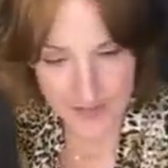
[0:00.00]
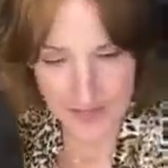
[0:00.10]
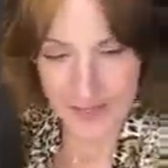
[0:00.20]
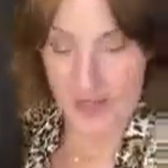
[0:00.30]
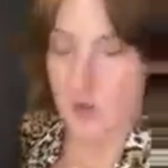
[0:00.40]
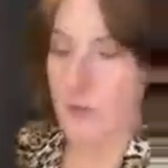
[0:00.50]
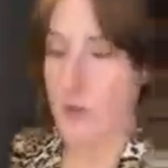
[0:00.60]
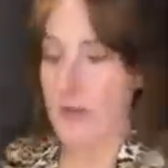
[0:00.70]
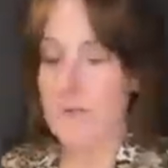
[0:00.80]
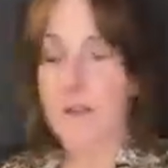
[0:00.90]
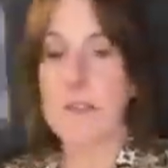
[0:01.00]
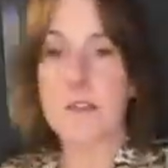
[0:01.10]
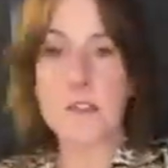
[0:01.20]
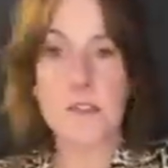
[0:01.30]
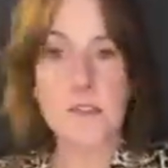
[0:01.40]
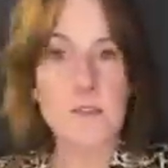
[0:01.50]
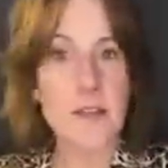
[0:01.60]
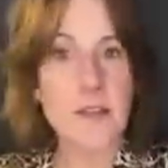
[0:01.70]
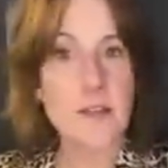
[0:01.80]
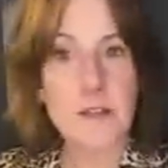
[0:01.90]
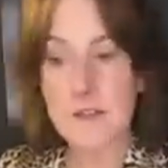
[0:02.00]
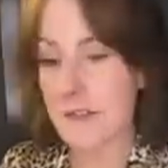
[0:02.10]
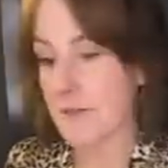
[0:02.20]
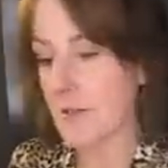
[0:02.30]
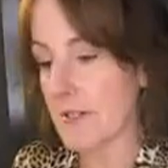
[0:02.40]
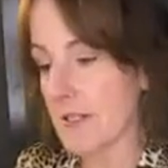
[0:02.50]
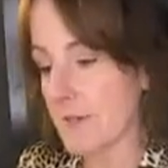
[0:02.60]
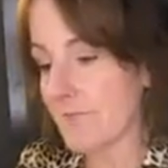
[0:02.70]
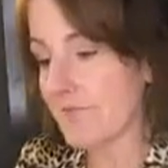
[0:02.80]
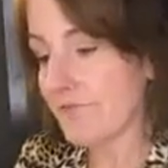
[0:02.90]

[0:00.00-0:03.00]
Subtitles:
now we gotta find the Shizune and Tauntaun print.